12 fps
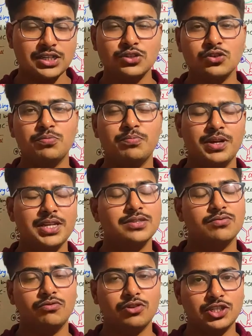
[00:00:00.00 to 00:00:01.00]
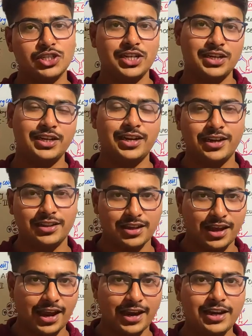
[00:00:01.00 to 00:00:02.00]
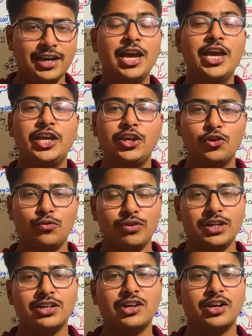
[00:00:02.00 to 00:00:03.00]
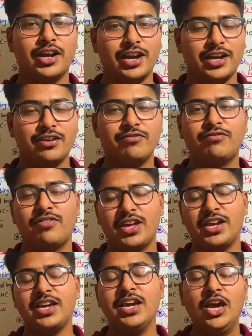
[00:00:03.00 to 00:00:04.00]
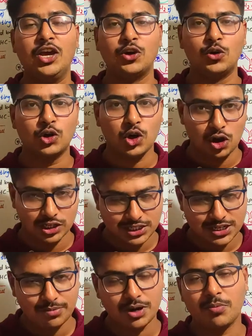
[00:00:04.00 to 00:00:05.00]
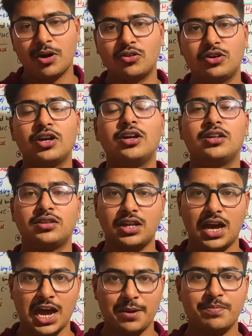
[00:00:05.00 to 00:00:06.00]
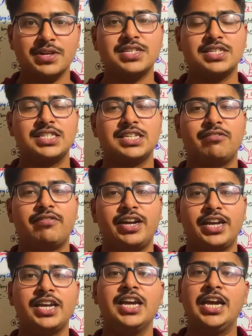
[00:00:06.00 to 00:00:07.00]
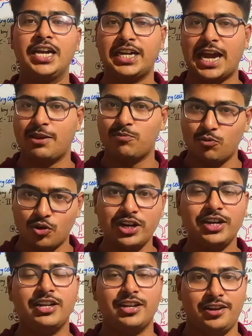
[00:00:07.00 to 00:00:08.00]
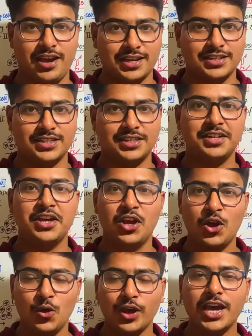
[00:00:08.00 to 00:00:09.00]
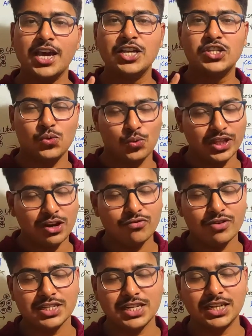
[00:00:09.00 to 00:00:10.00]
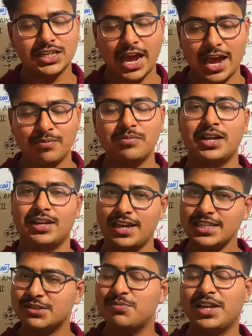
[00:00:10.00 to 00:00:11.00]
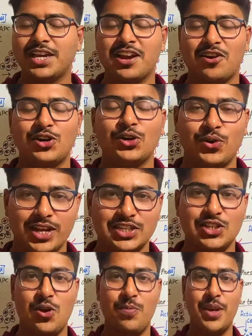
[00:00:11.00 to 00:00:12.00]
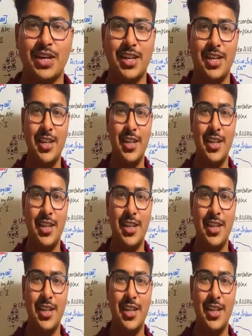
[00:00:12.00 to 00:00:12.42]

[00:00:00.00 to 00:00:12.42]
so please watch till the end. You will get a very good concept about the hypersensitivity type 1 reaction. Okay, so without wasting time, let's begin our today's topic.